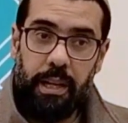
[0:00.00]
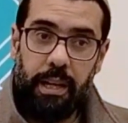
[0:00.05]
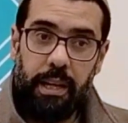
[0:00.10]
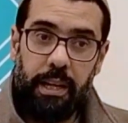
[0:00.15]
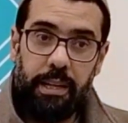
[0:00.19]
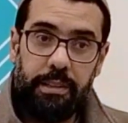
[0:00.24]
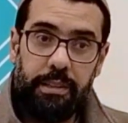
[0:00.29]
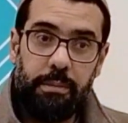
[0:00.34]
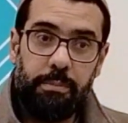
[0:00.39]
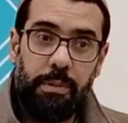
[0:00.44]

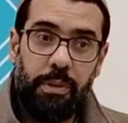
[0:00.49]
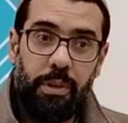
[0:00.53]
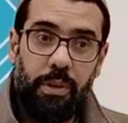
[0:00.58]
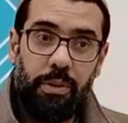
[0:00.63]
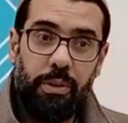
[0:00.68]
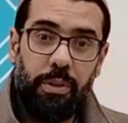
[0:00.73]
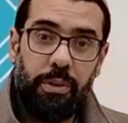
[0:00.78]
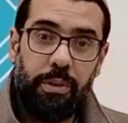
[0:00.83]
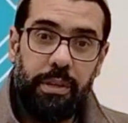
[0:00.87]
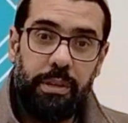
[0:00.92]
And in
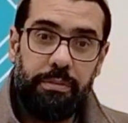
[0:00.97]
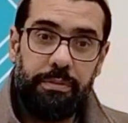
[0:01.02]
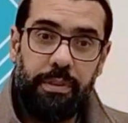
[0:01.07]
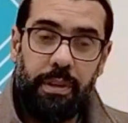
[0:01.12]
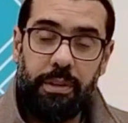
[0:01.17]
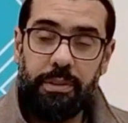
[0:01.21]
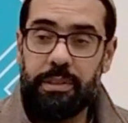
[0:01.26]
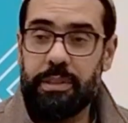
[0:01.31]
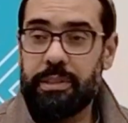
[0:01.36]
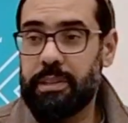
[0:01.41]
Morocco, he
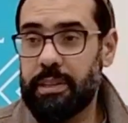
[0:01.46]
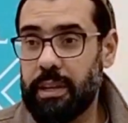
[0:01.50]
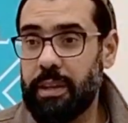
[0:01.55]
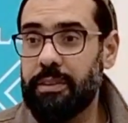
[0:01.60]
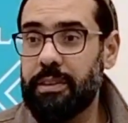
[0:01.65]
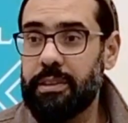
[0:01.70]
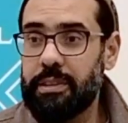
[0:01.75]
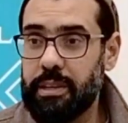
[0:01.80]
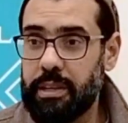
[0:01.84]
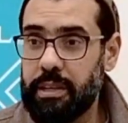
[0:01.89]
founded the
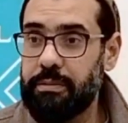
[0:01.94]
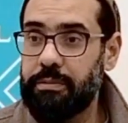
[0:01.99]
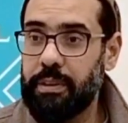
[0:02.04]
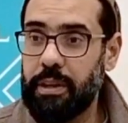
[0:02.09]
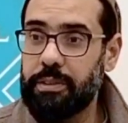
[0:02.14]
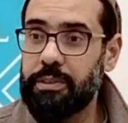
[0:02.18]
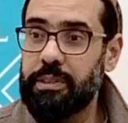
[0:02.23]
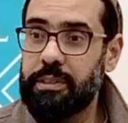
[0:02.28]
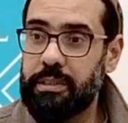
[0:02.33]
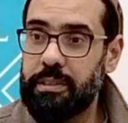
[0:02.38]

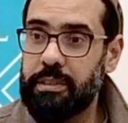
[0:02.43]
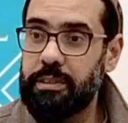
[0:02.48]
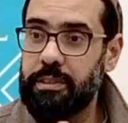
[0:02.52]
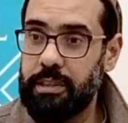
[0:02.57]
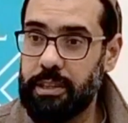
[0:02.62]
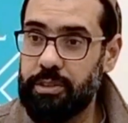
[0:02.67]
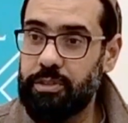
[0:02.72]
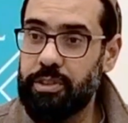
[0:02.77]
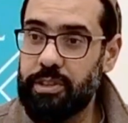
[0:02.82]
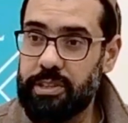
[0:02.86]

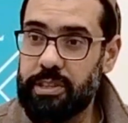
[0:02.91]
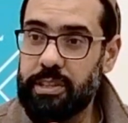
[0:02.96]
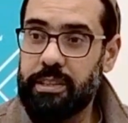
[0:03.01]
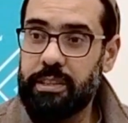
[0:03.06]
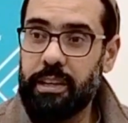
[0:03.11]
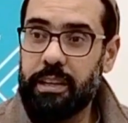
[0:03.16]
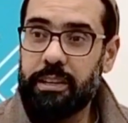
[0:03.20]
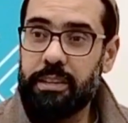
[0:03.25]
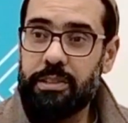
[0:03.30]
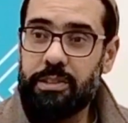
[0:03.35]
Idrisid
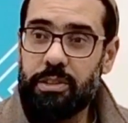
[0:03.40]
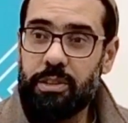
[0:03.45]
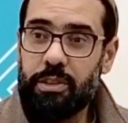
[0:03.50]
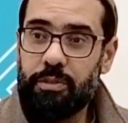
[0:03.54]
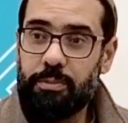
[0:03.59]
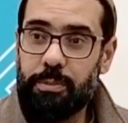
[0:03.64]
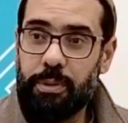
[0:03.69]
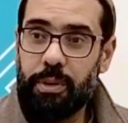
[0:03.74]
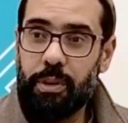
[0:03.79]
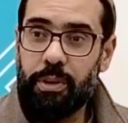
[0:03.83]
dynasty
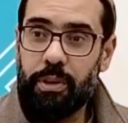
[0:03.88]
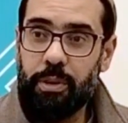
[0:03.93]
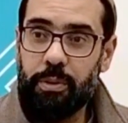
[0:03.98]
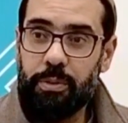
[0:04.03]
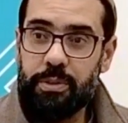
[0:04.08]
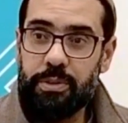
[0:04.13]
of Morocco.